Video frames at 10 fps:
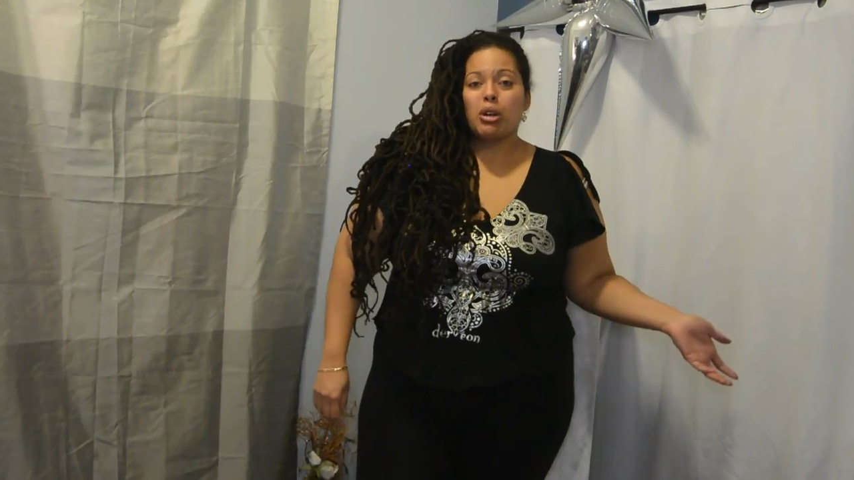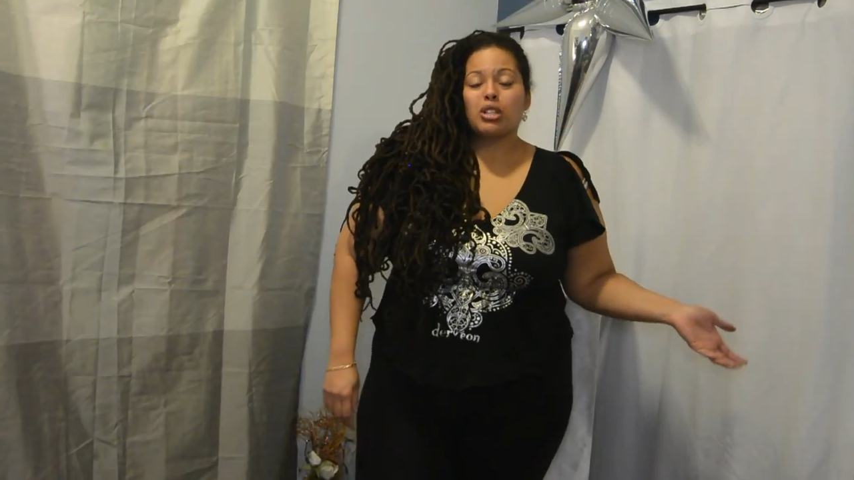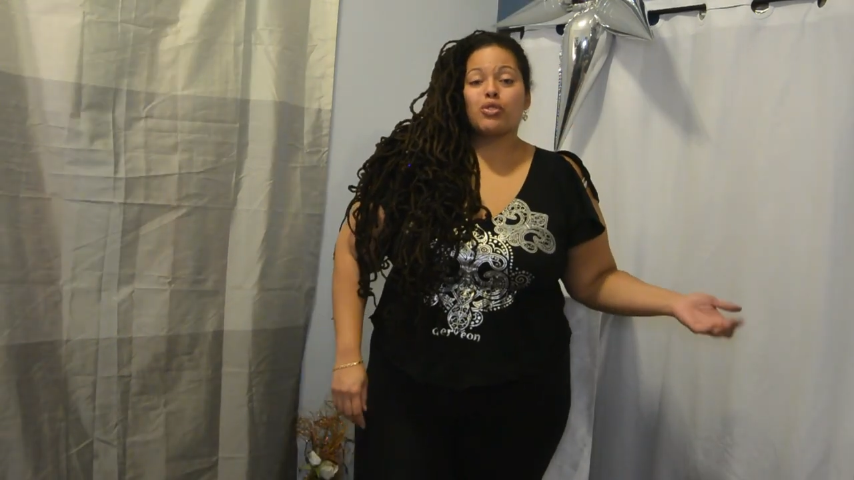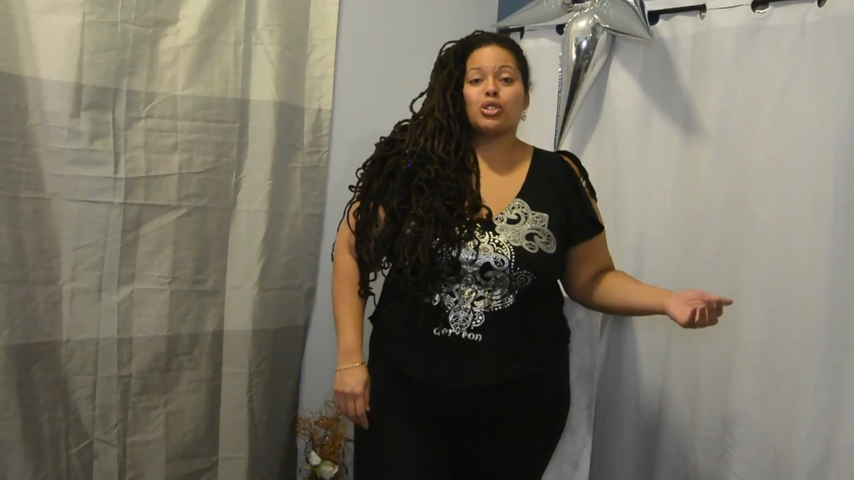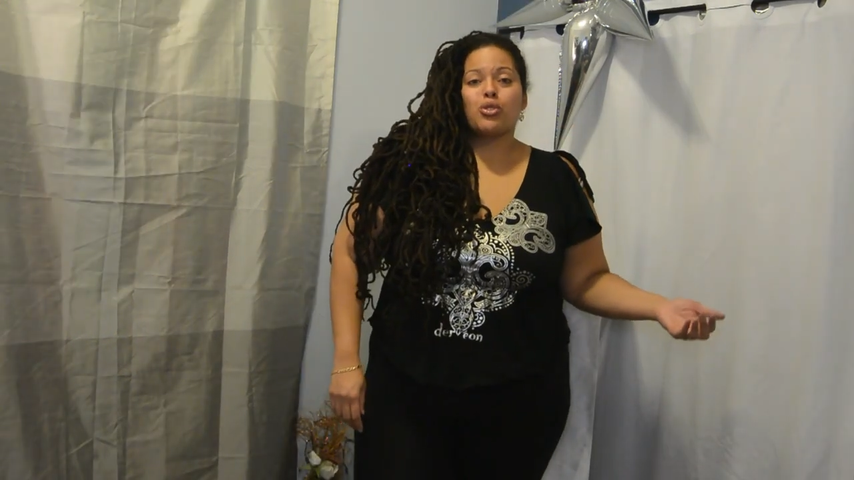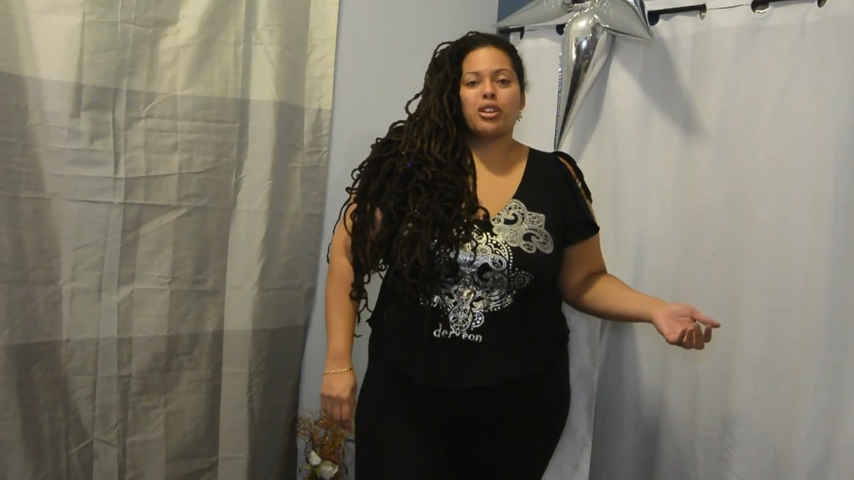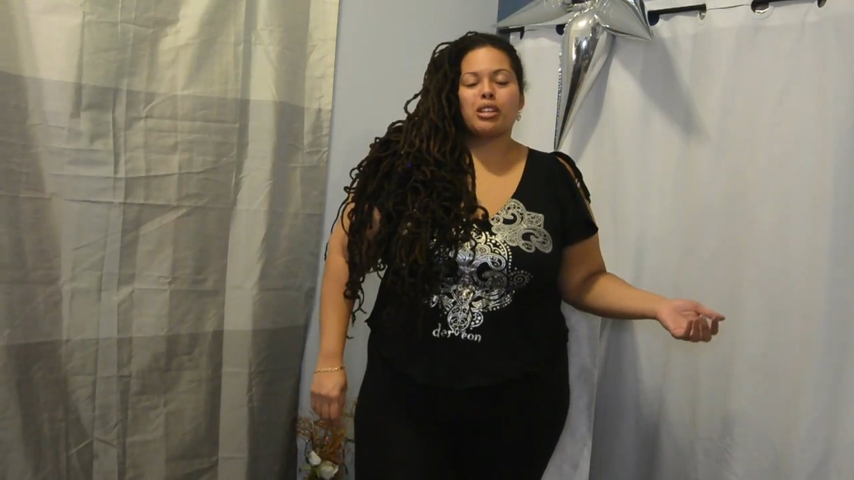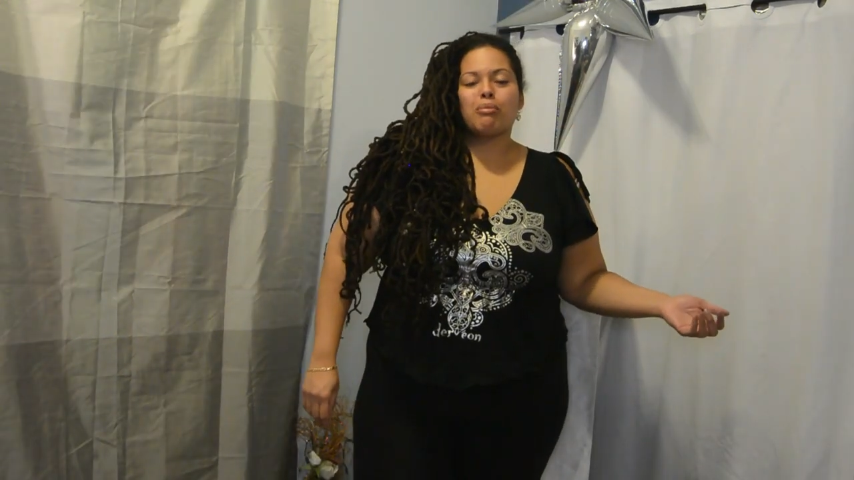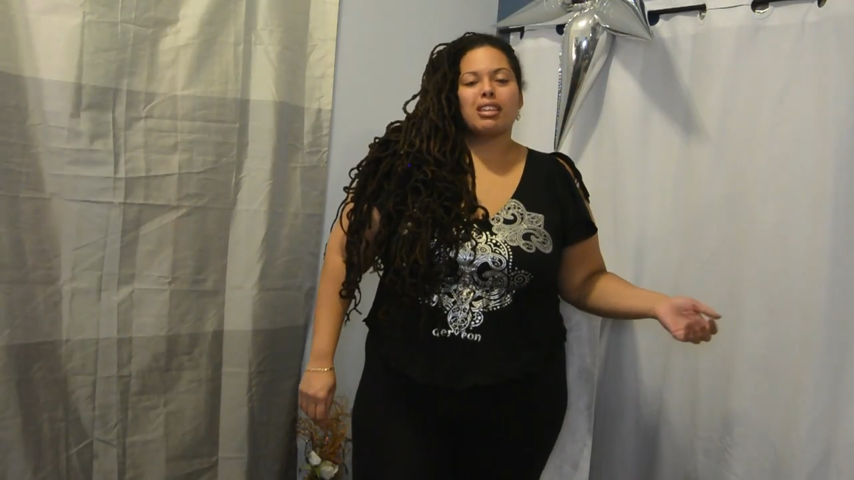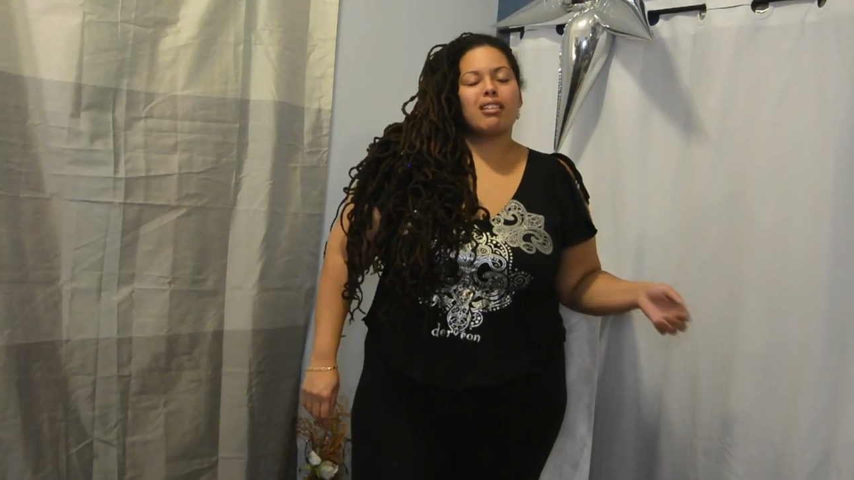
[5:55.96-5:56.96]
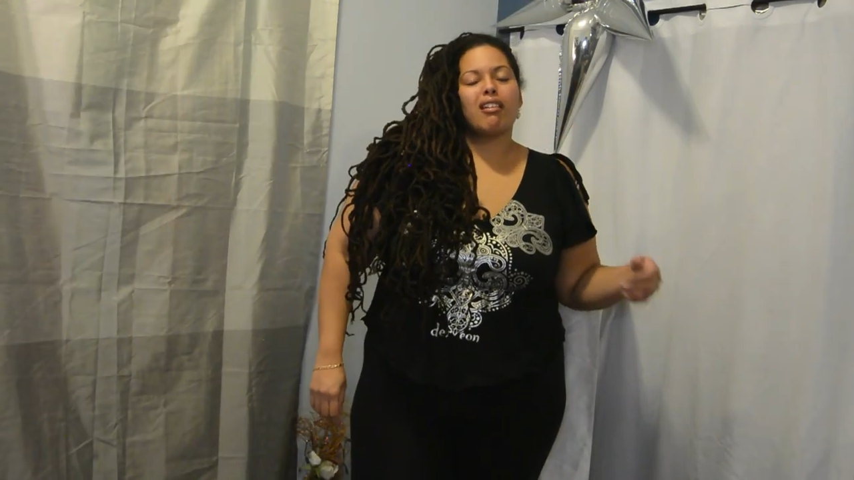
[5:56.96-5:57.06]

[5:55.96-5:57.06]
much for joining me